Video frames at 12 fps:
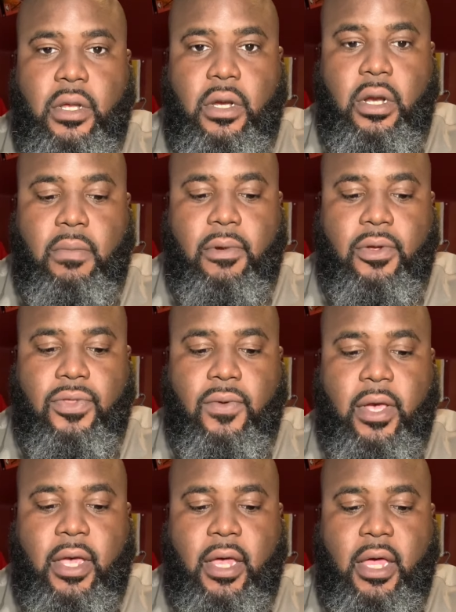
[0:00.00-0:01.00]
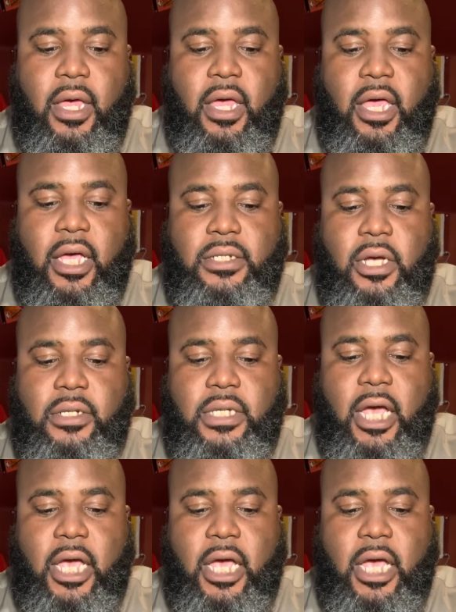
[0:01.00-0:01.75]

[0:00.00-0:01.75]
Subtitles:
Number 3, exhaust